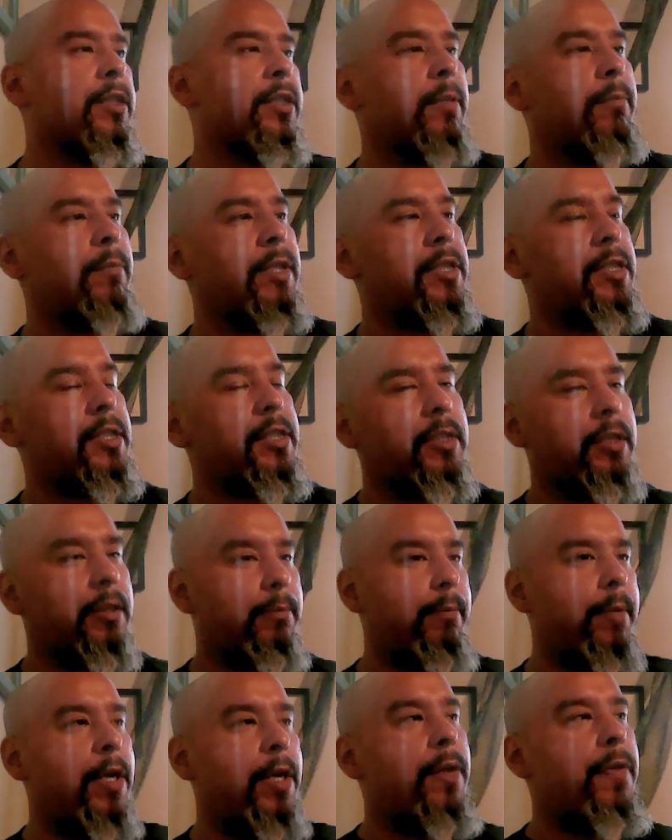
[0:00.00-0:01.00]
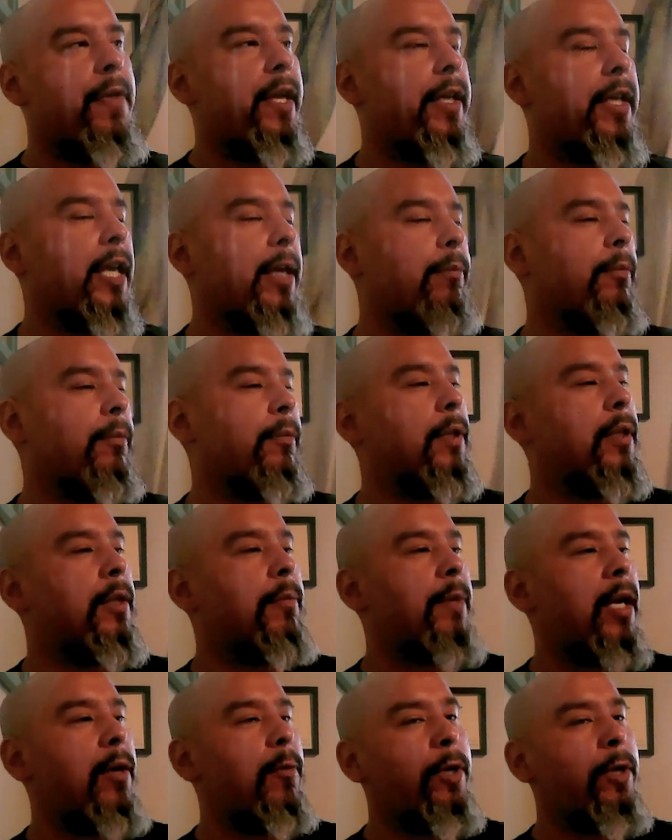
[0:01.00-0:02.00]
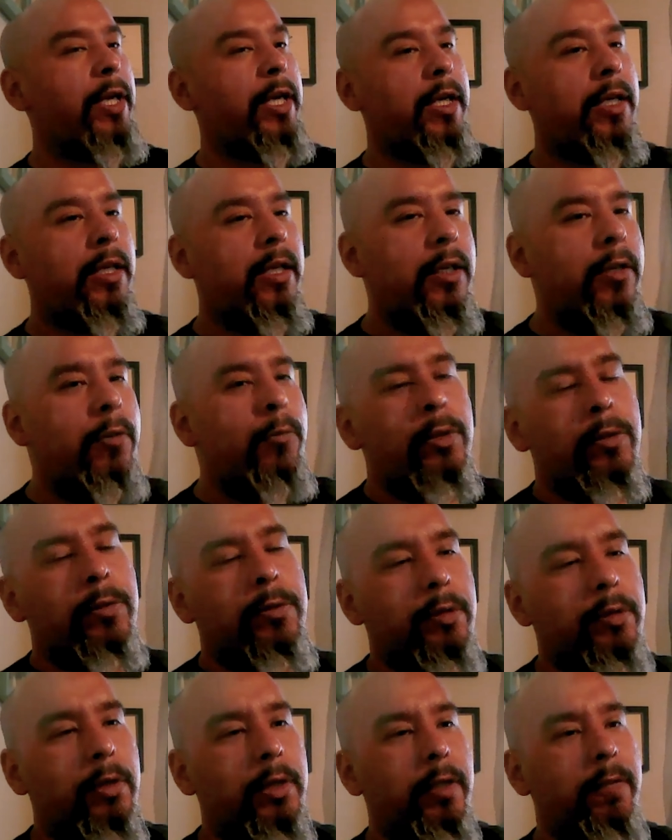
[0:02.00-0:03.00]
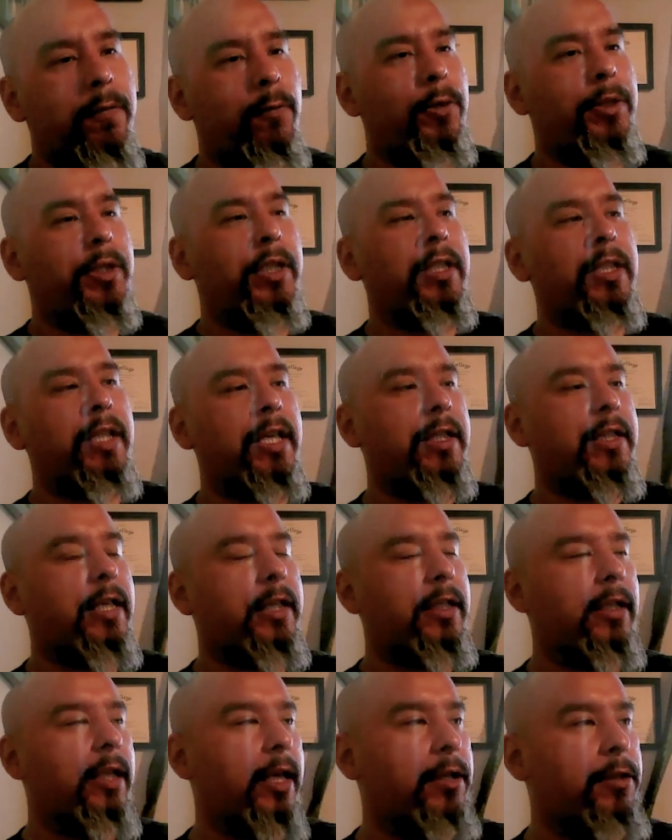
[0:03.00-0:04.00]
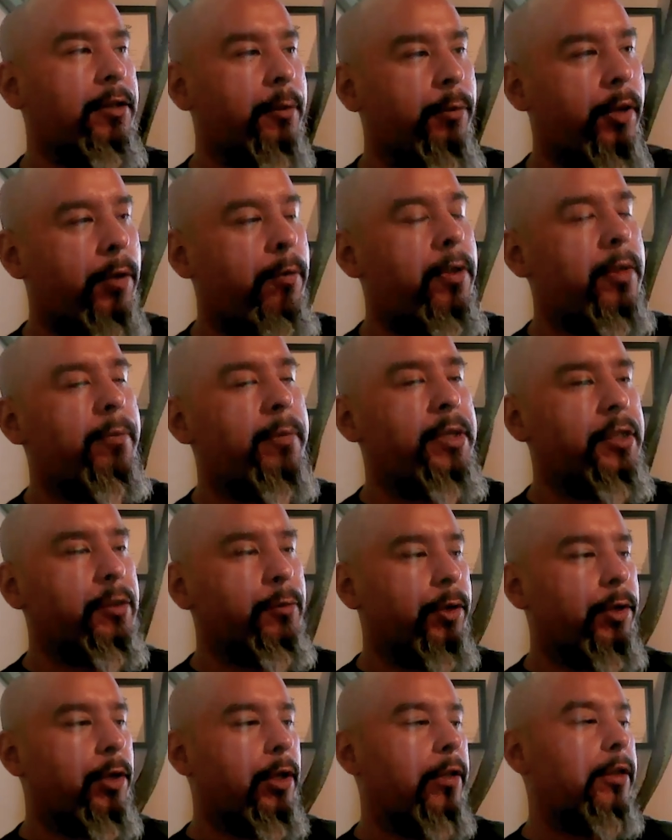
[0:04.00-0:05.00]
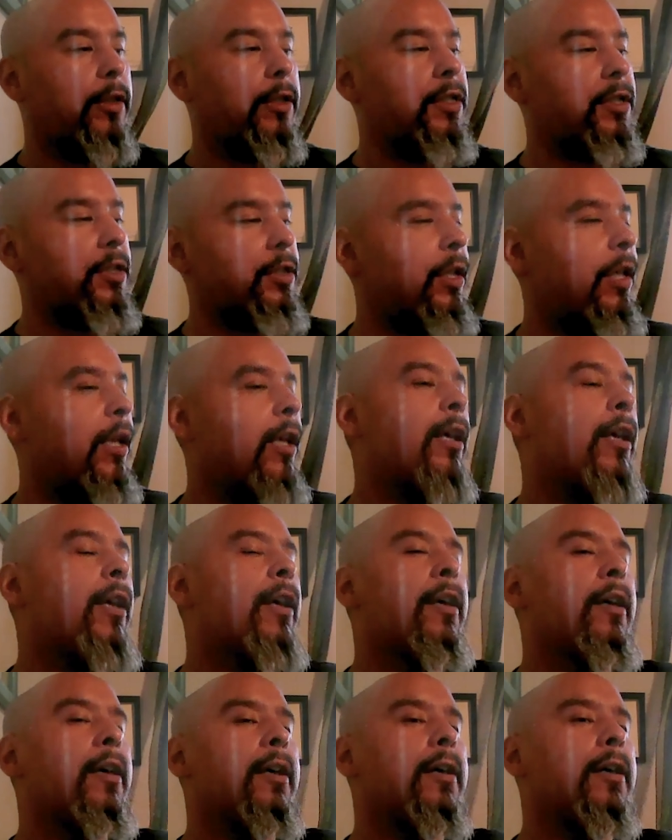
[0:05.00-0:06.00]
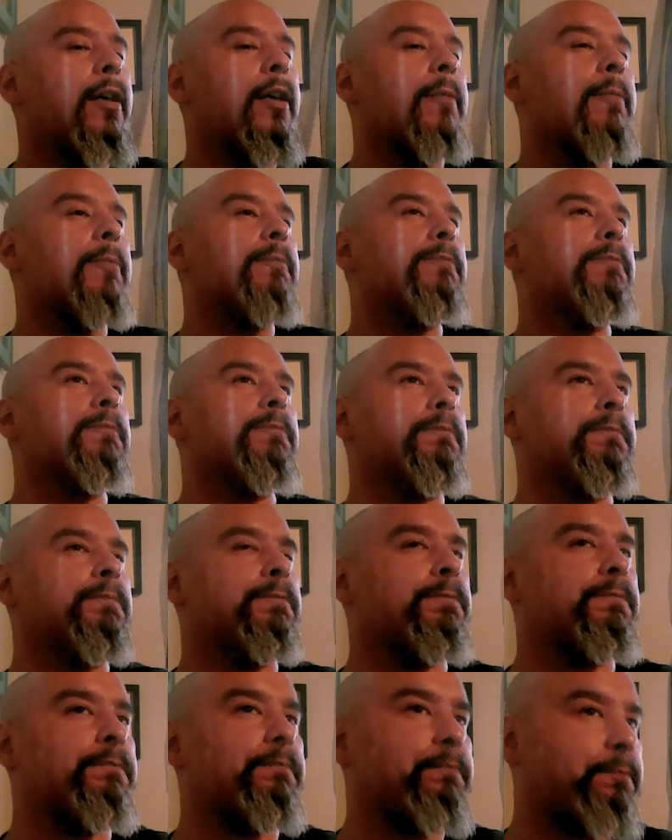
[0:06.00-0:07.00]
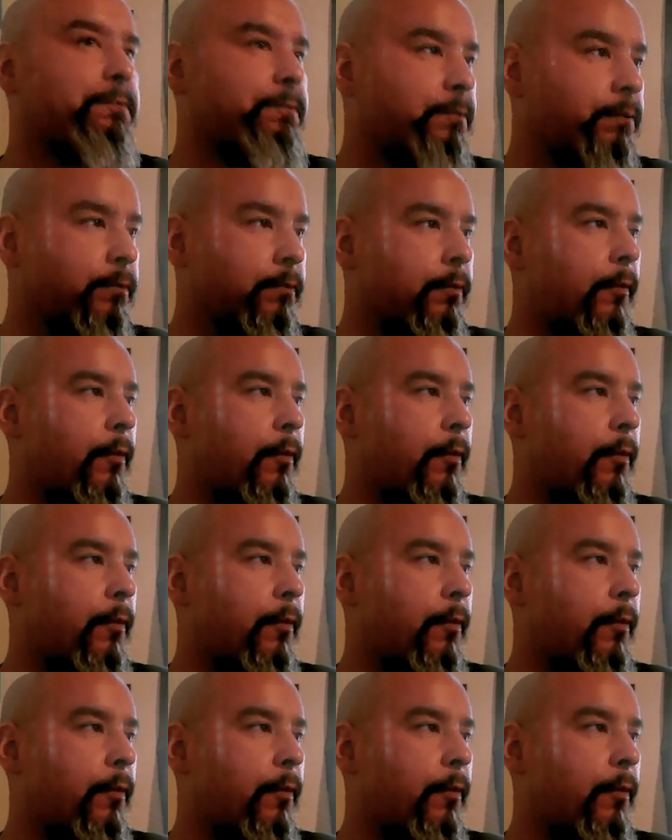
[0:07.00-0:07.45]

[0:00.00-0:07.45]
because I missed the mail that came uh, my way, which was only a 14 day deadline, so I probably would have missed it regardless. Um,